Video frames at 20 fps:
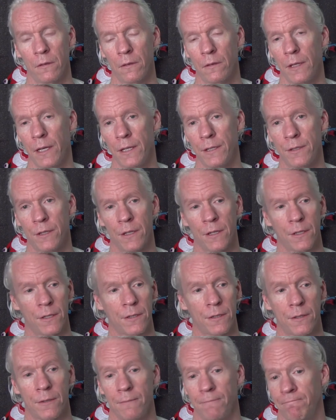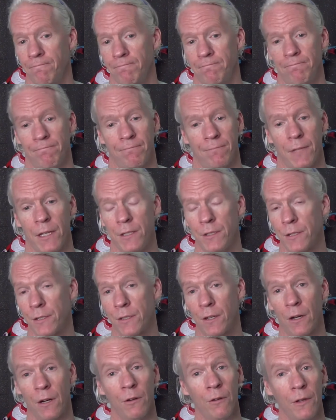they just
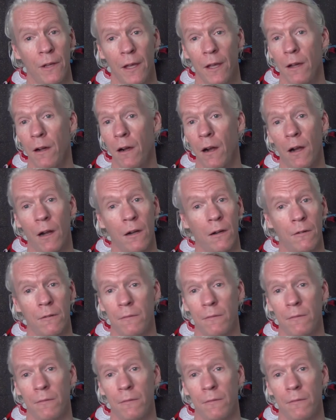are who they are.